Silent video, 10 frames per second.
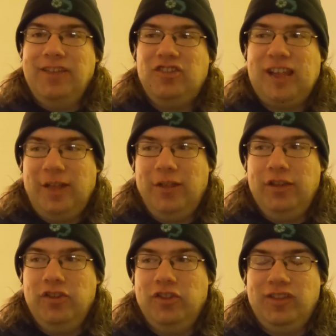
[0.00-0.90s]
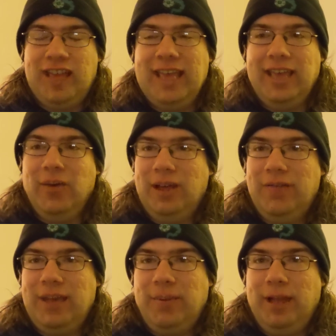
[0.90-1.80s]
challenge the taking away of
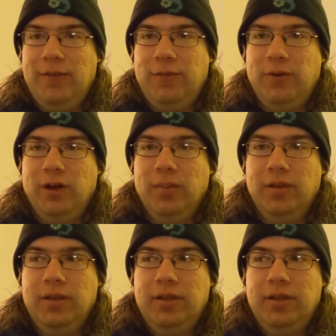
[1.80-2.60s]
that platform,